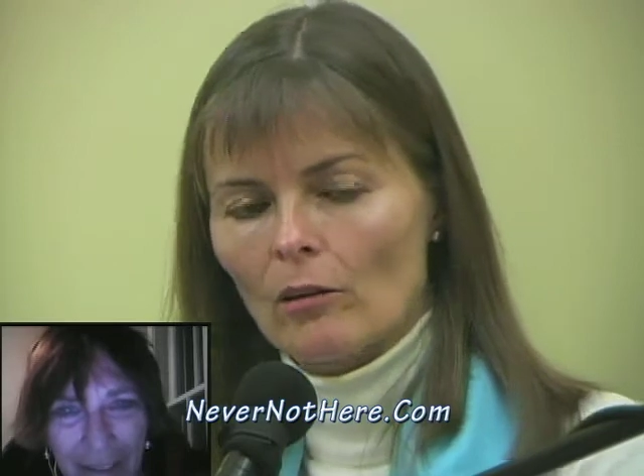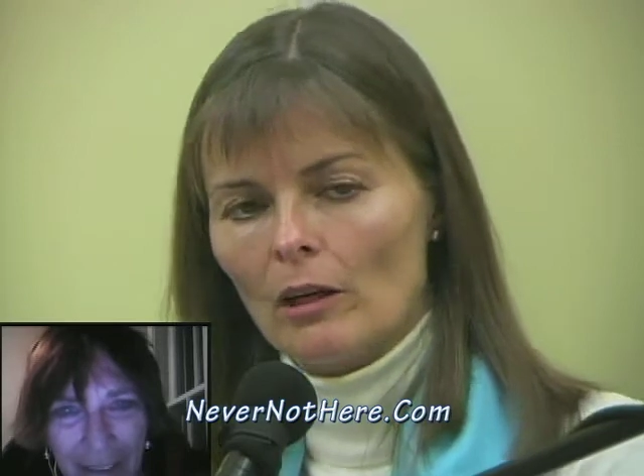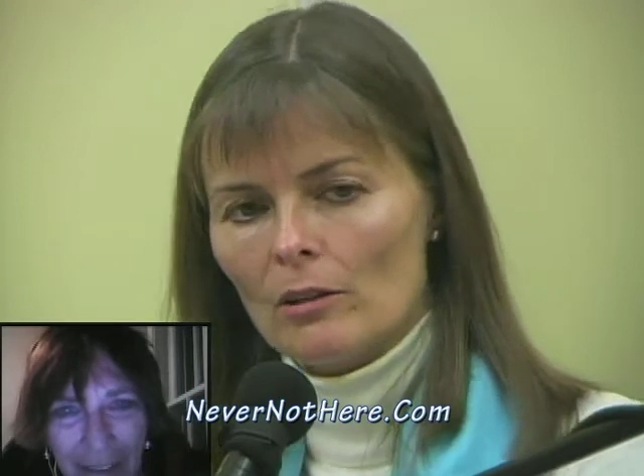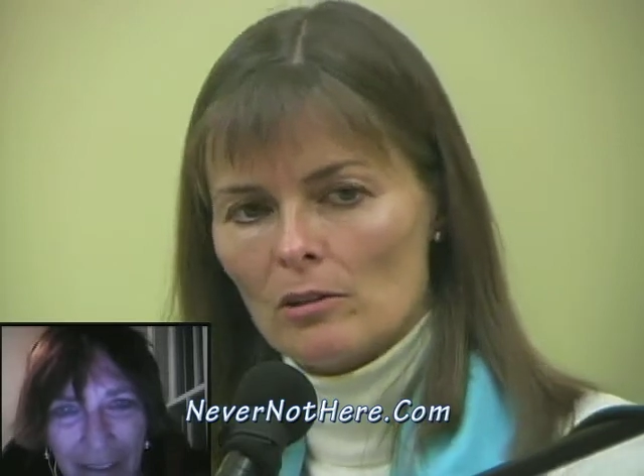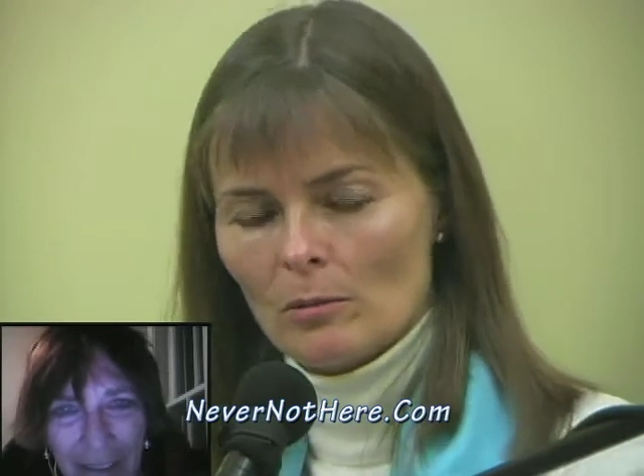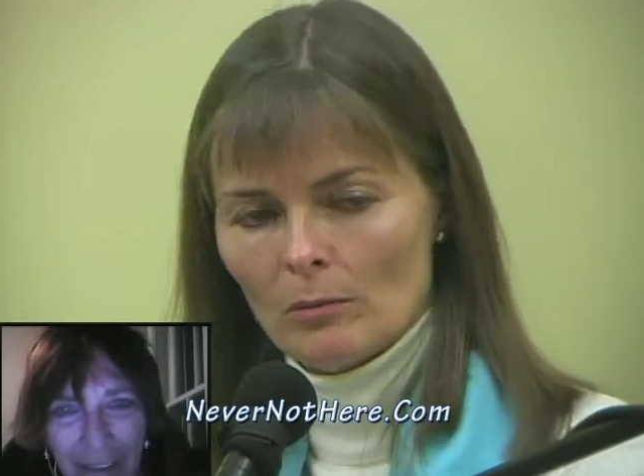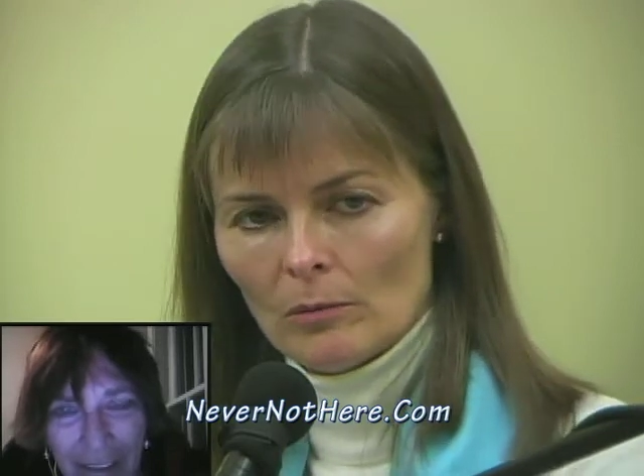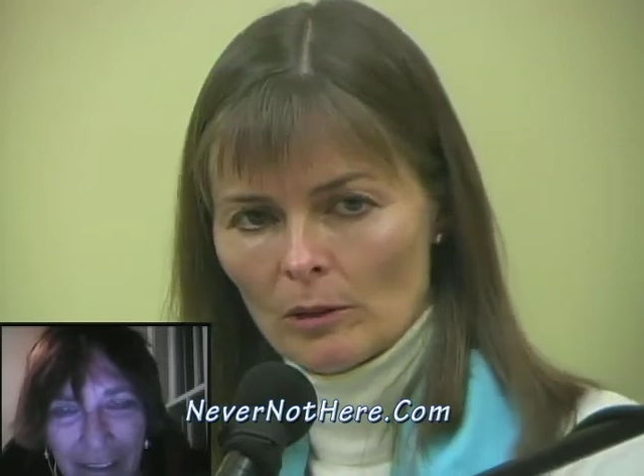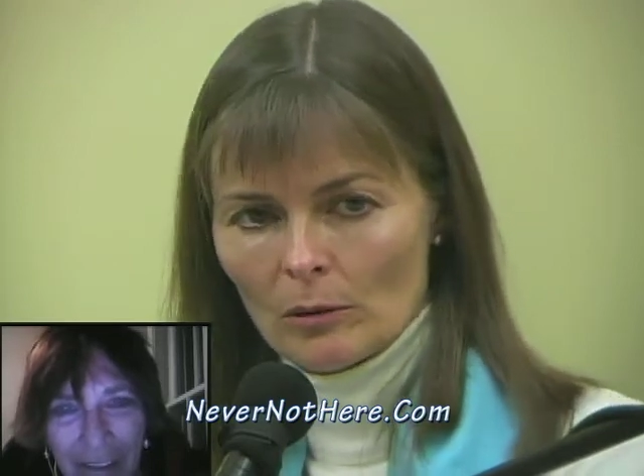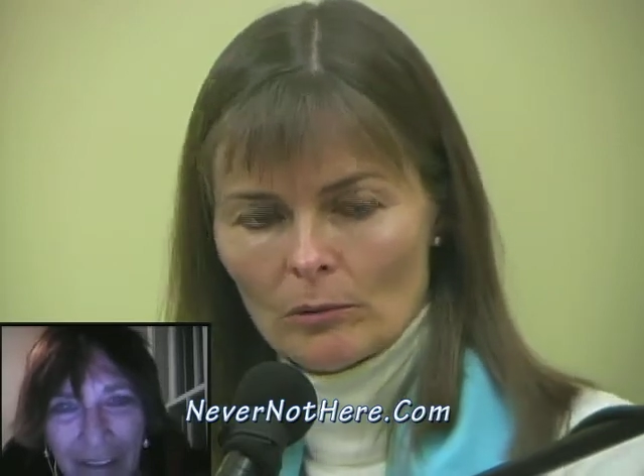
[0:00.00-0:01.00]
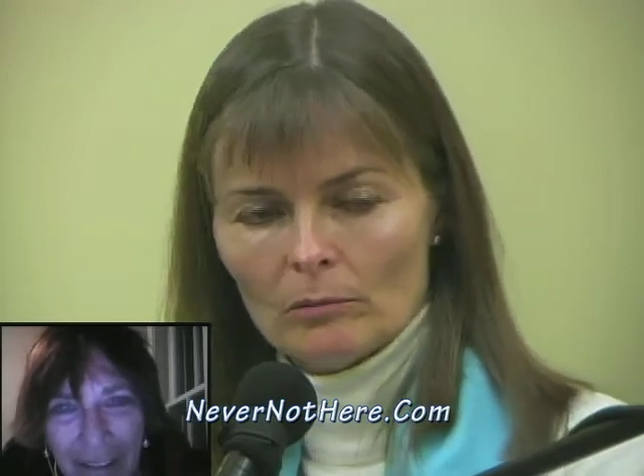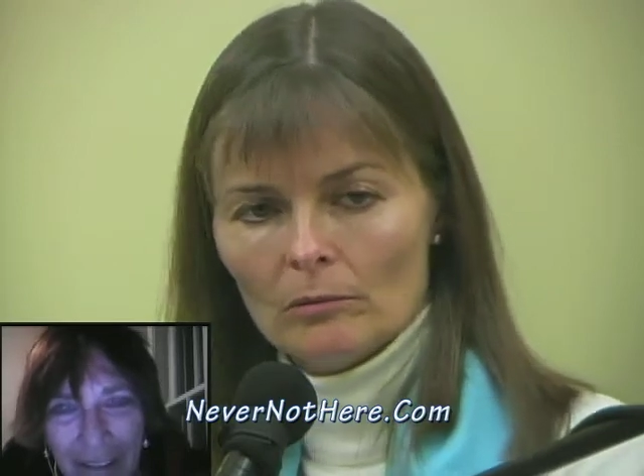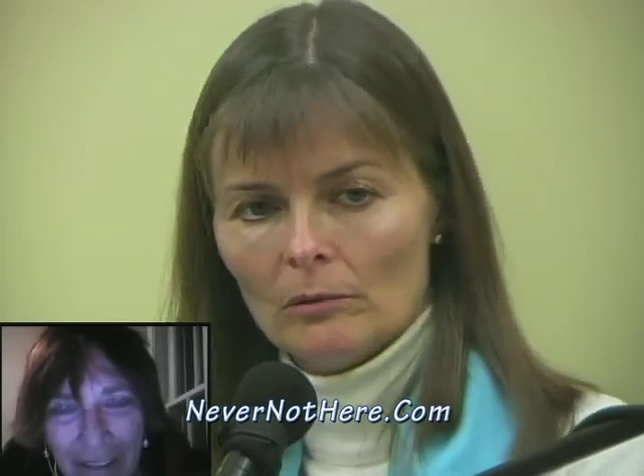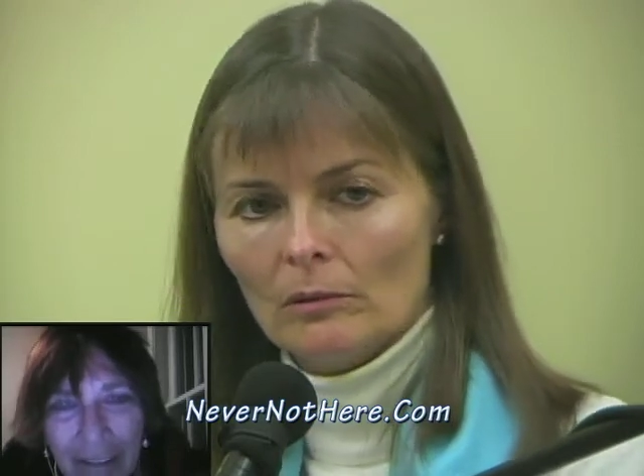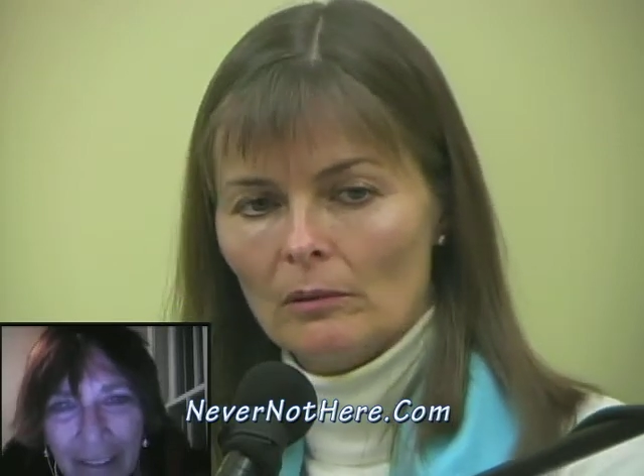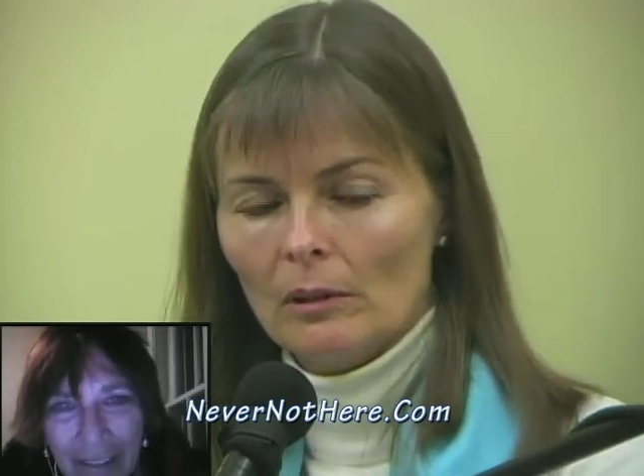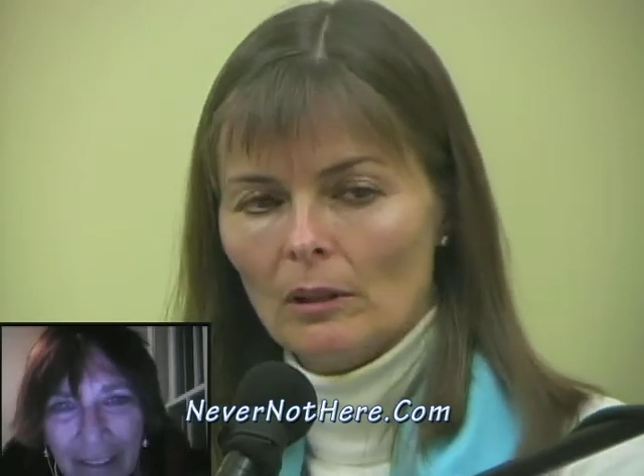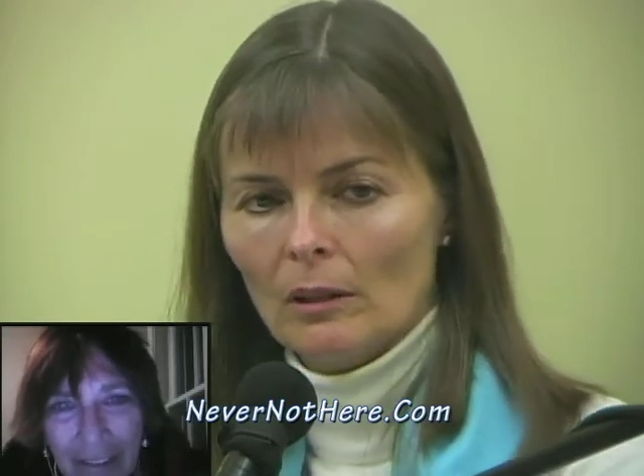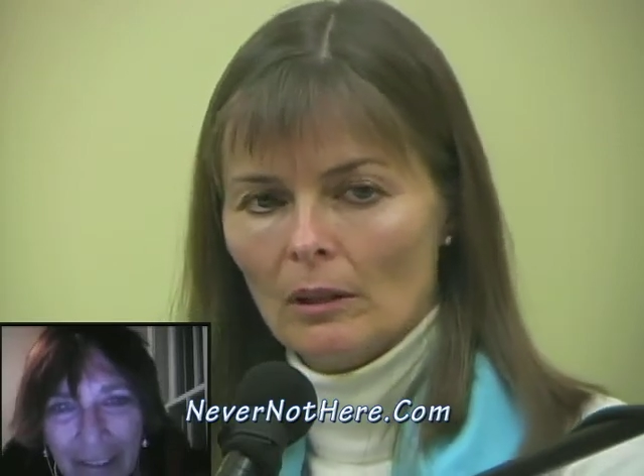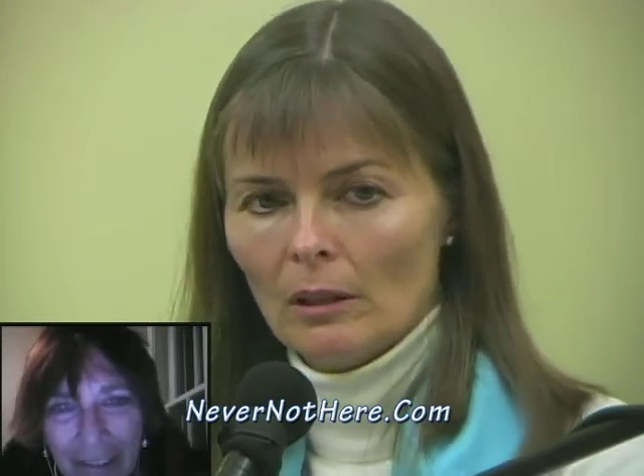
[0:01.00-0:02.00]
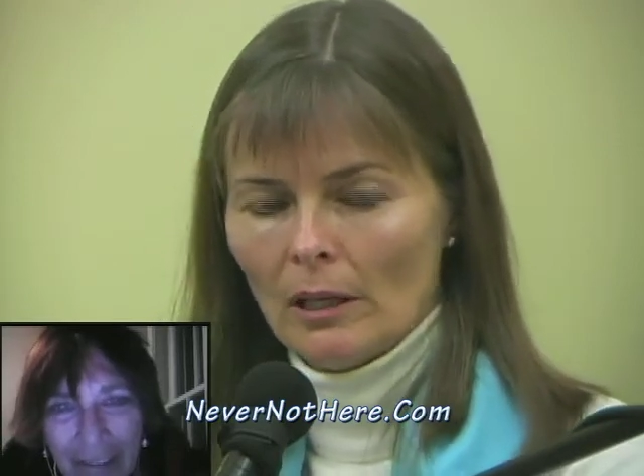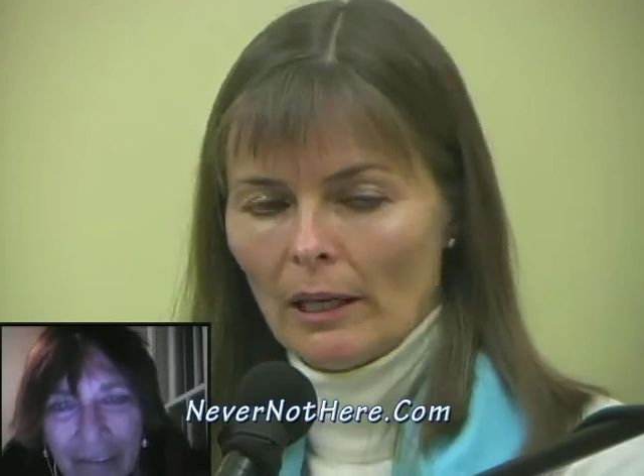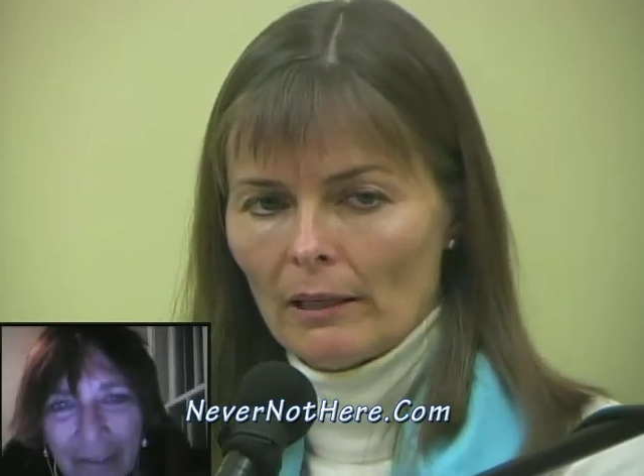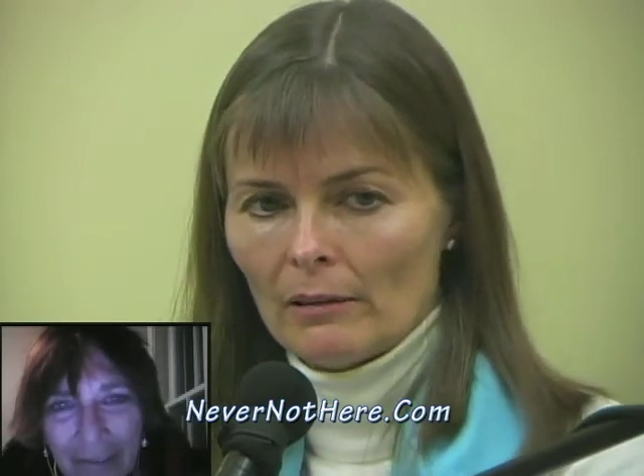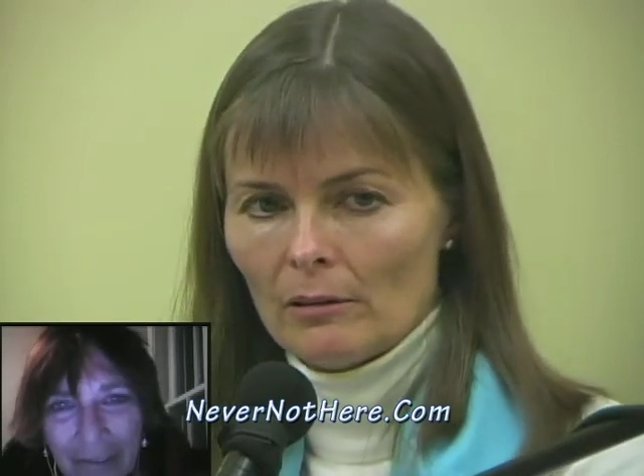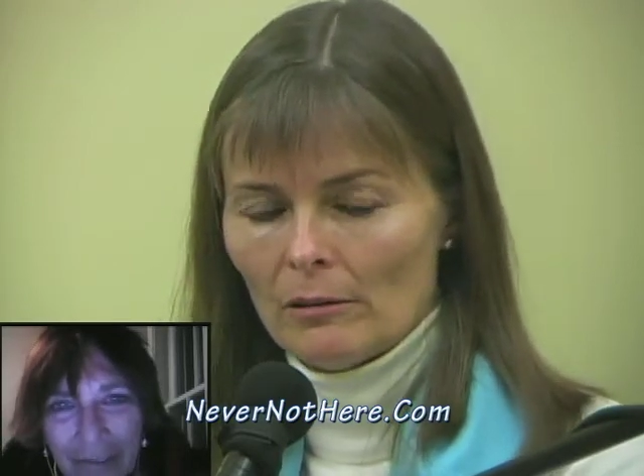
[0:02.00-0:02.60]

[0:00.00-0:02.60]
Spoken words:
thoughts of, you know, and